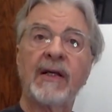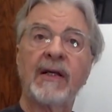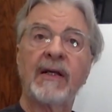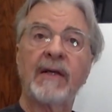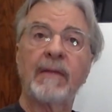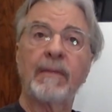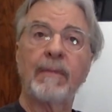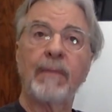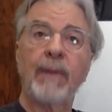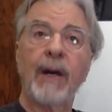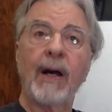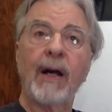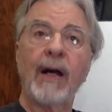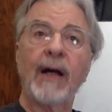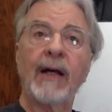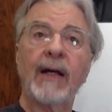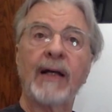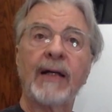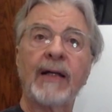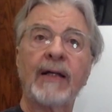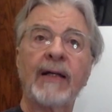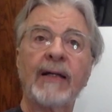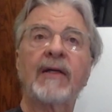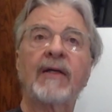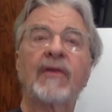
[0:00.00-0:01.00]

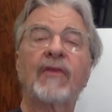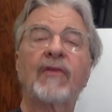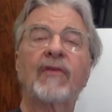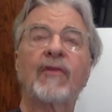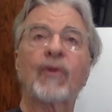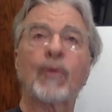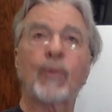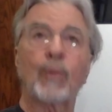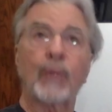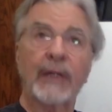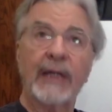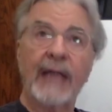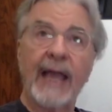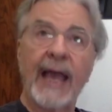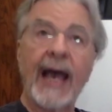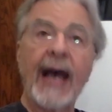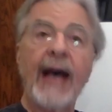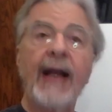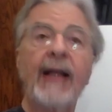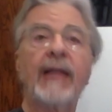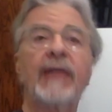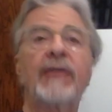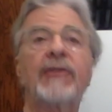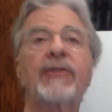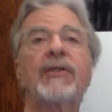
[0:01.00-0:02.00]
by the
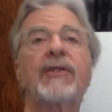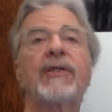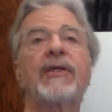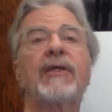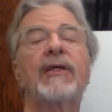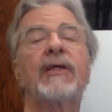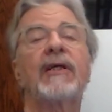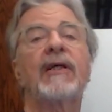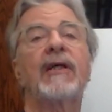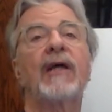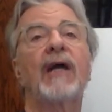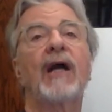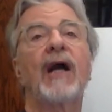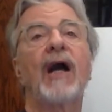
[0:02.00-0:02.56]
reality